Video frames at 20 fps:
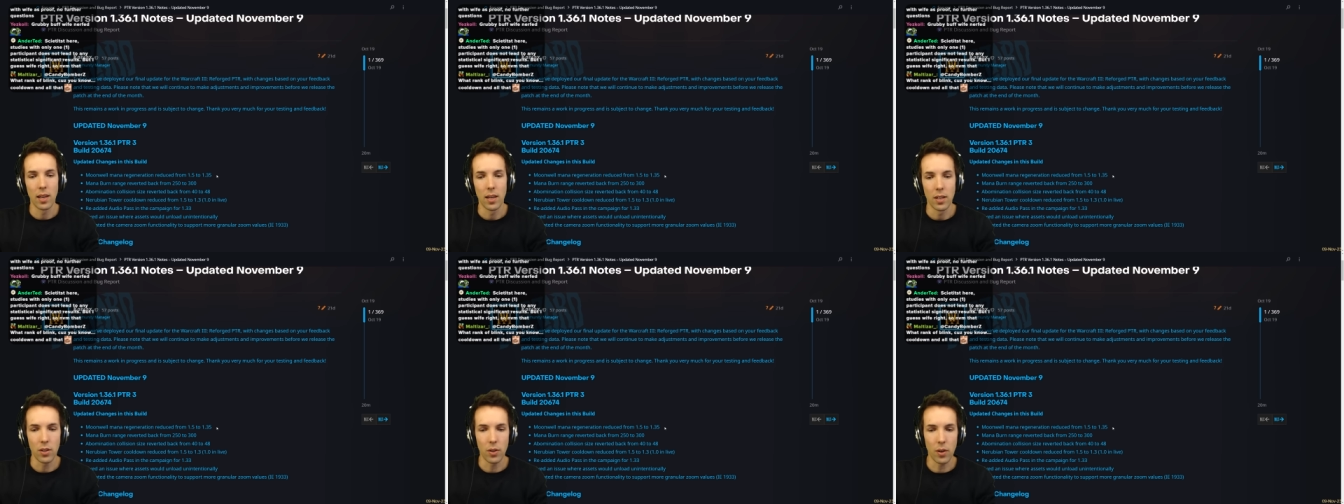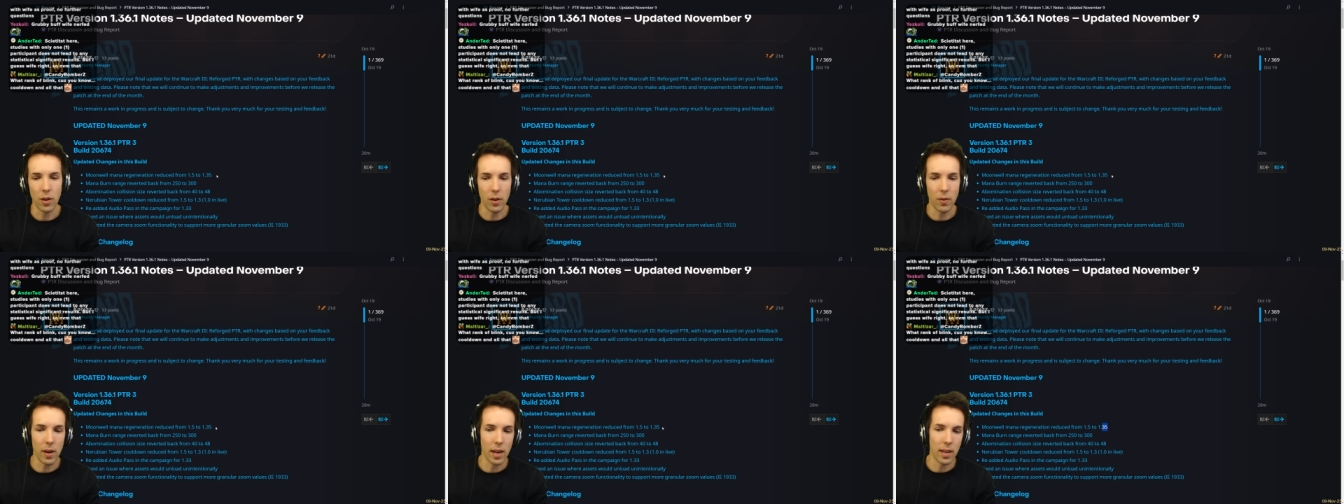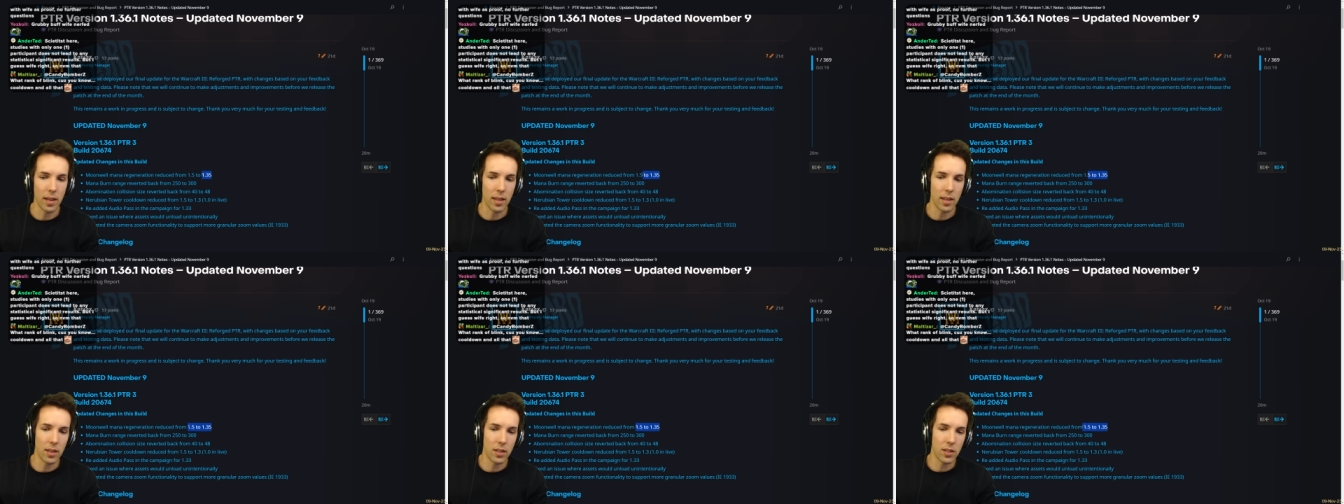So,
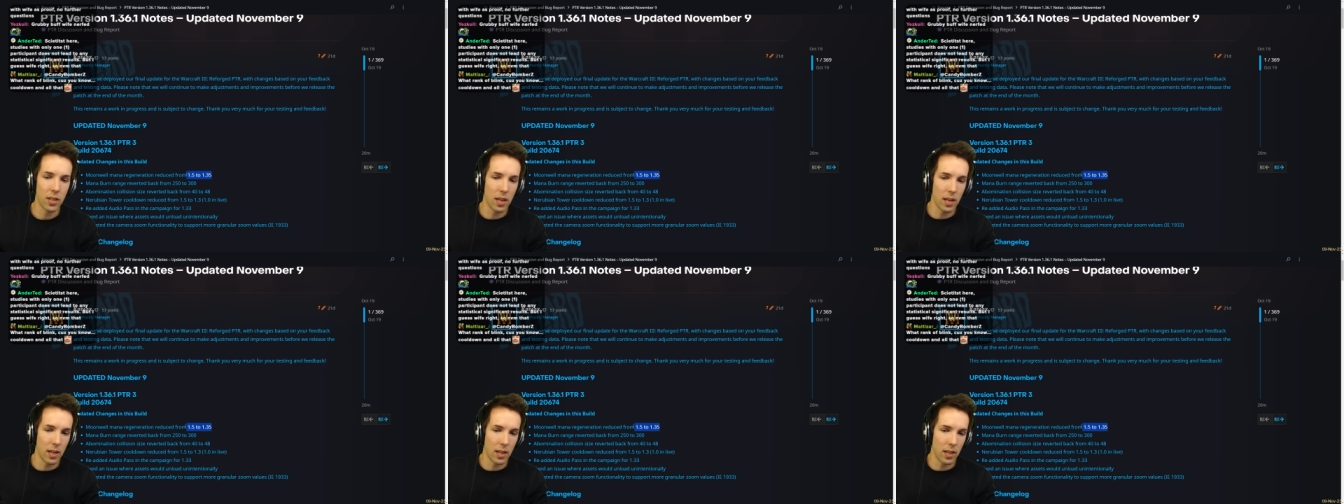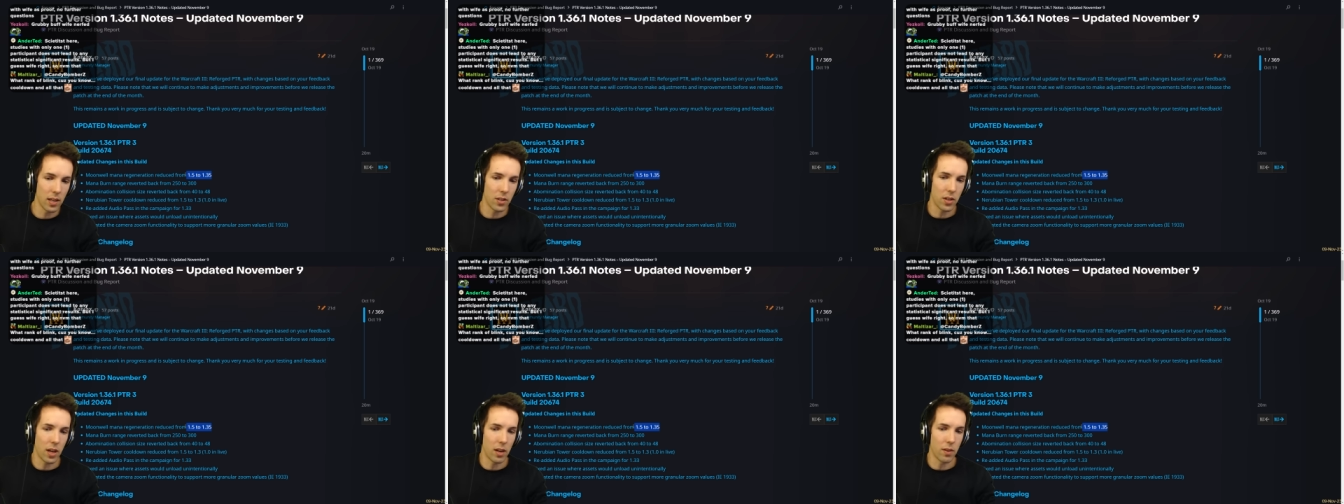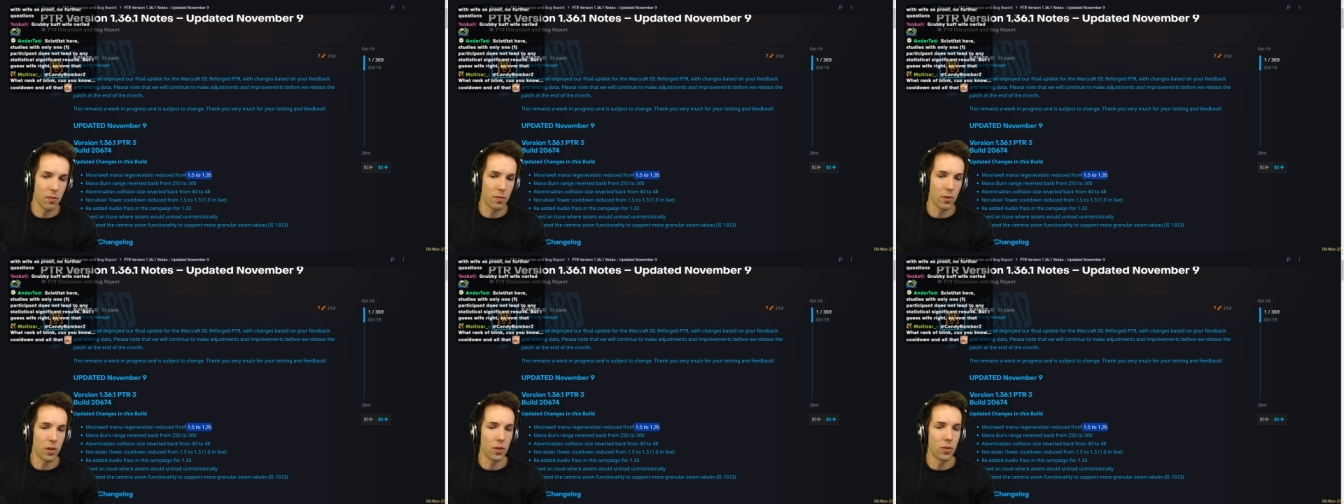anyway, seeing this get
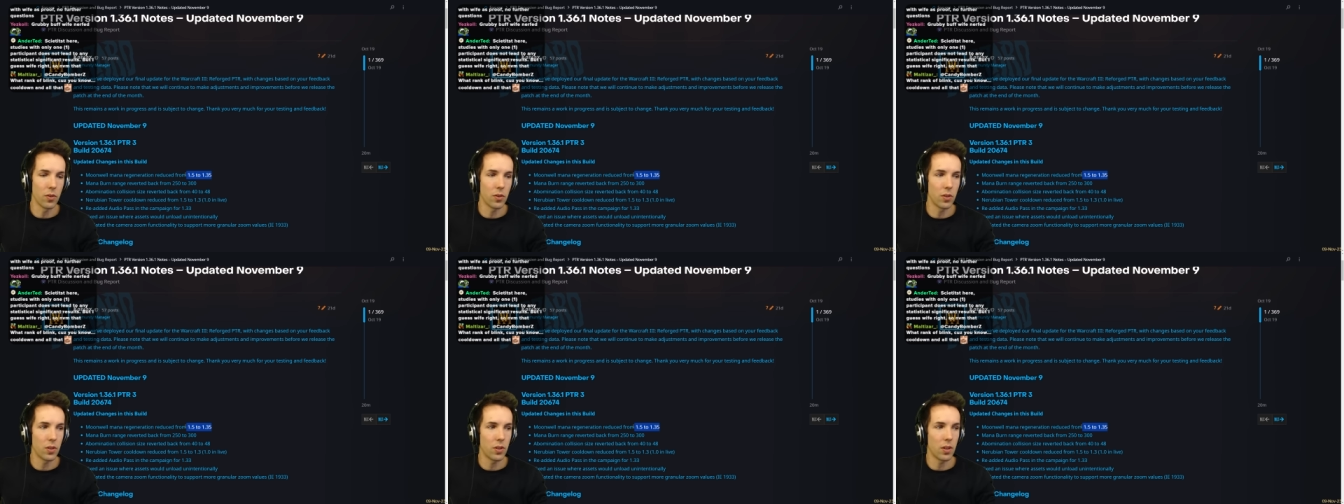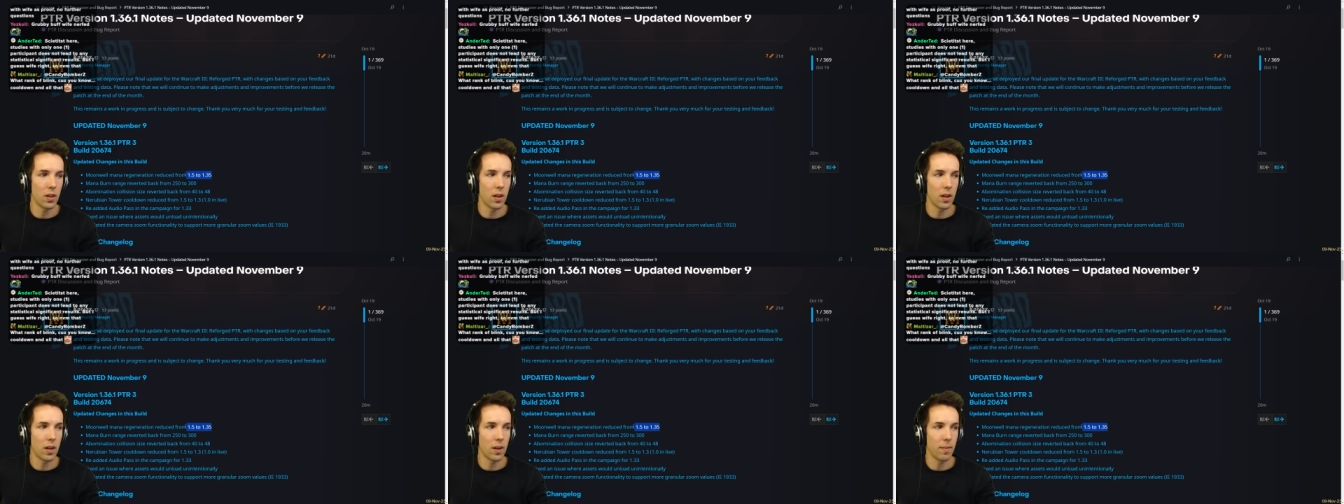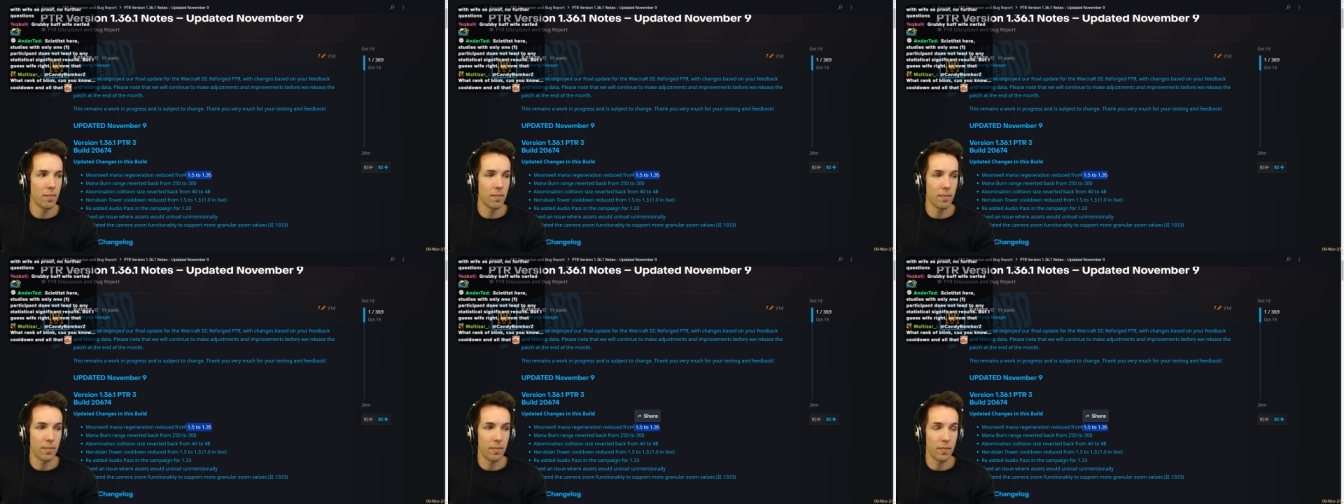reduced,
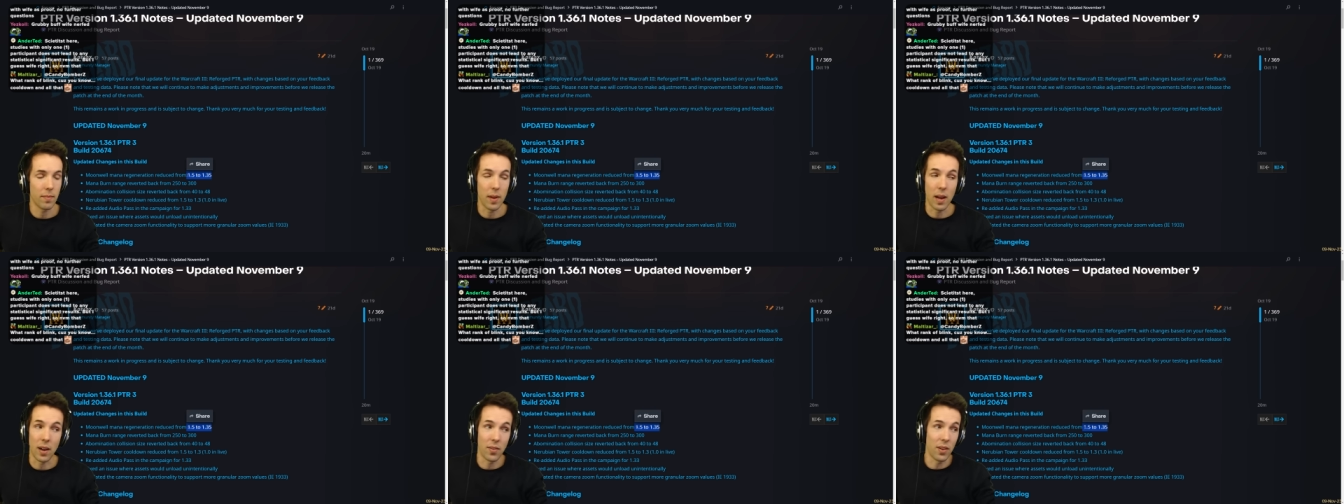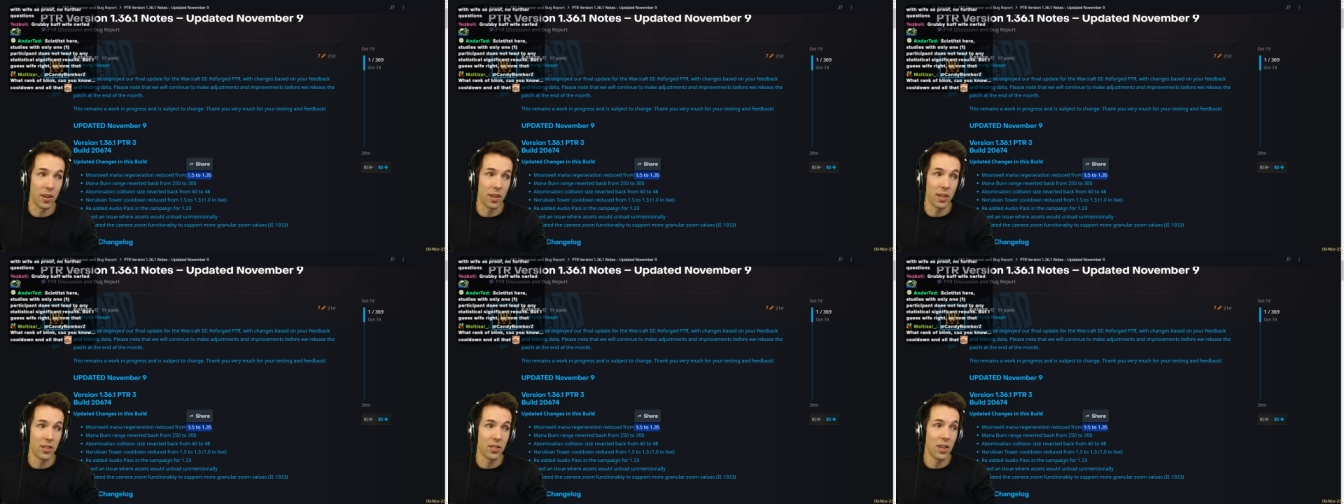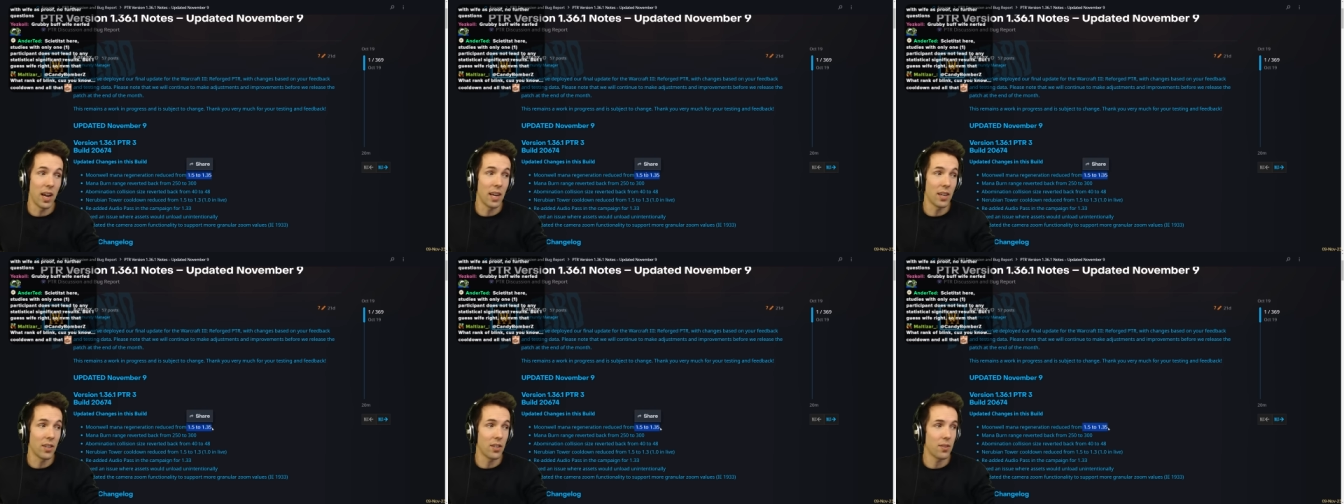um, I think it's
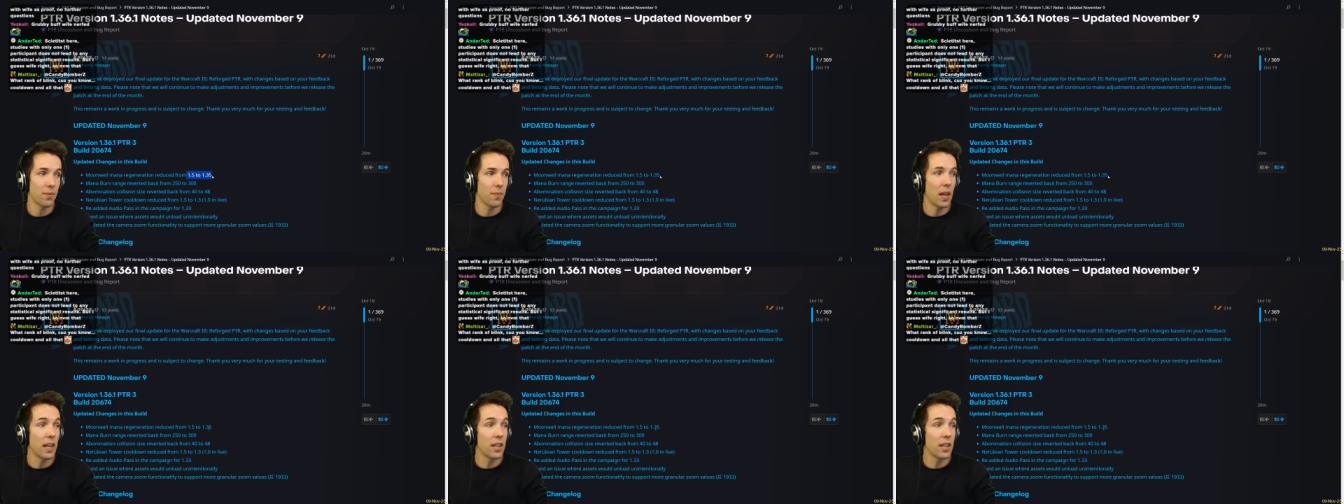nice.